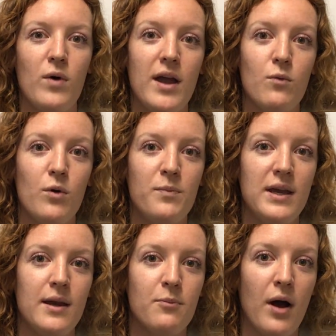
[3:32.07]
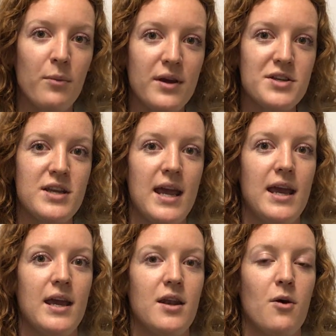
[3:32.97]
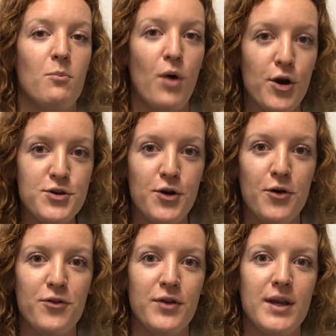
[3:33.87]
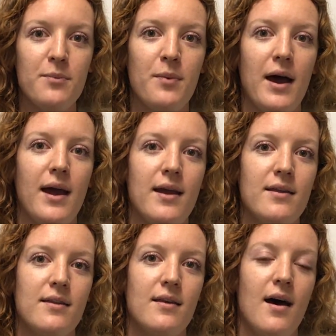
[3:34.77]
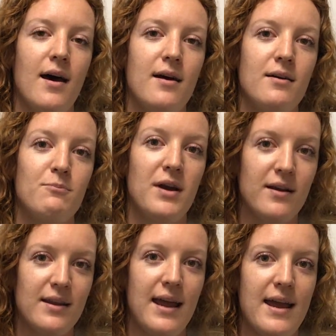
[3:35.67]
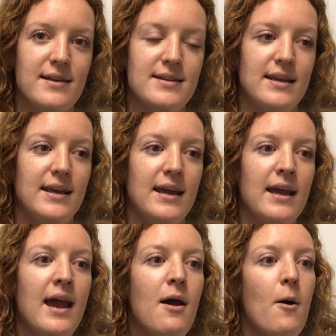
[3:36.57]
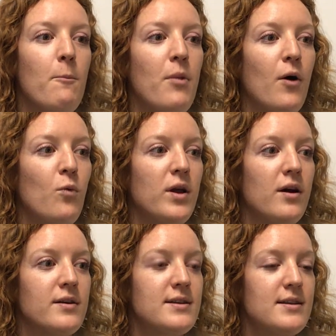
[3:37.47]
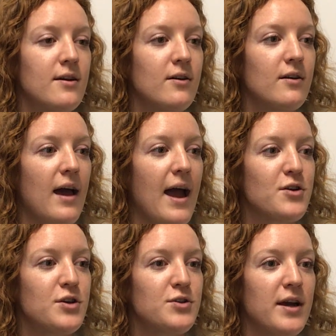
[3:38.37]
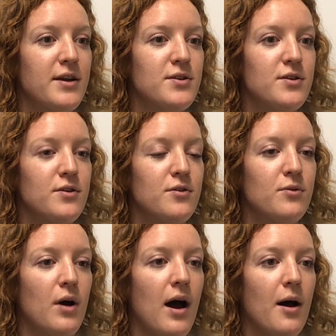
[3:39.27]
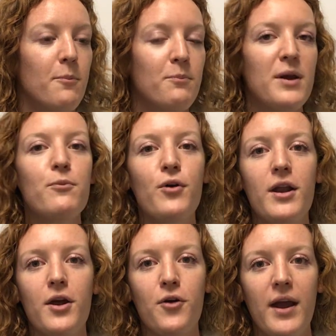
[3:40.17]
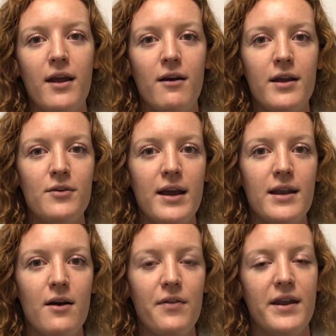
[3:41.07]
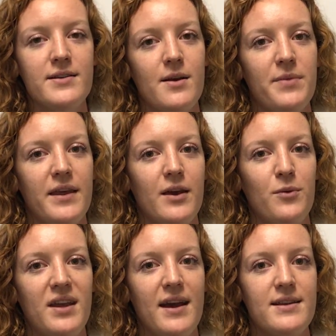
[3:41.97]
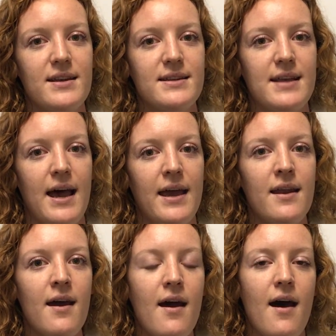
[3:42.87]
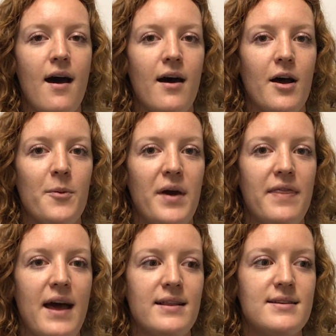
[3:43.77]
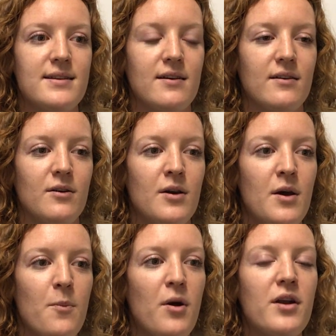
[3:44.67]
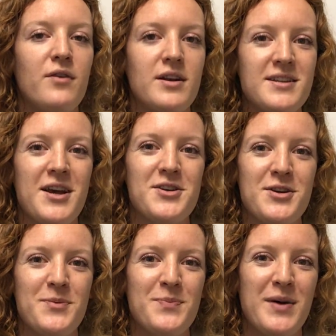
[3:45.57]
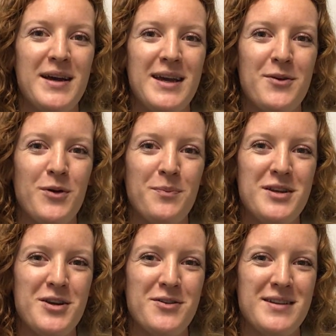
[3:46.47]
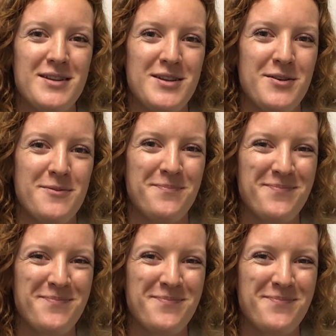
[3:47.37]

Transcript: It will be published in March, hopefully, by Maryland ASCE. But we are still actually trying to pinpoint a grade on it right now. That is something that we get to decide, and that's still part of our discussion, but it will be chosen soon.